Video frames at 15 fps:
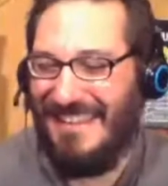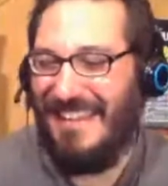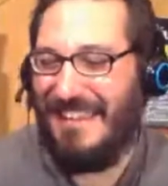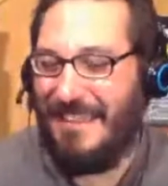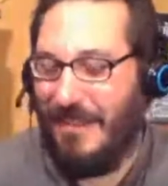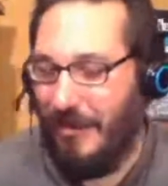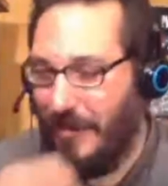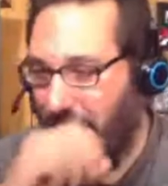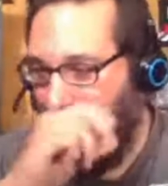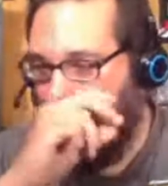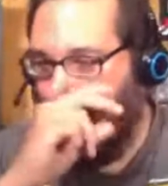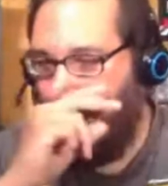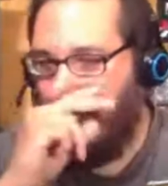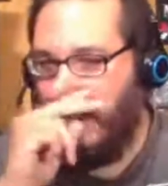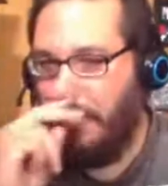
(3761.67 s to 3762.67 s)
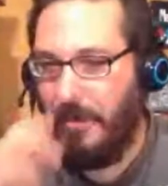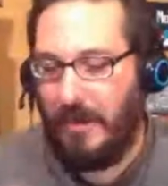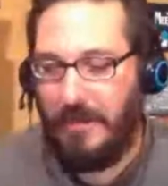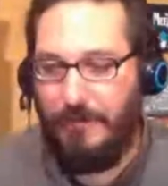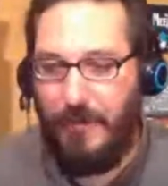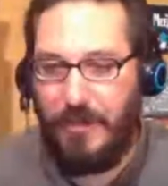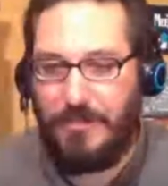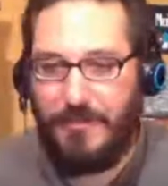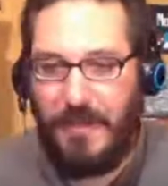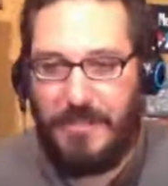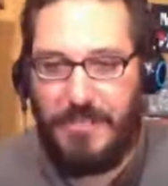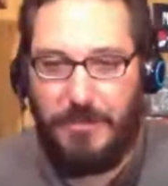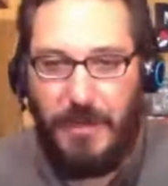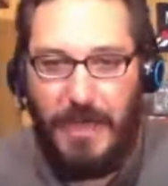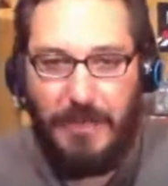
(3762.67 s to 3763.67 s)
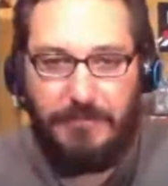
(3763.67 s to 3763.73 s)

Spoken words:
Cody, how about you? Where can folks find you at?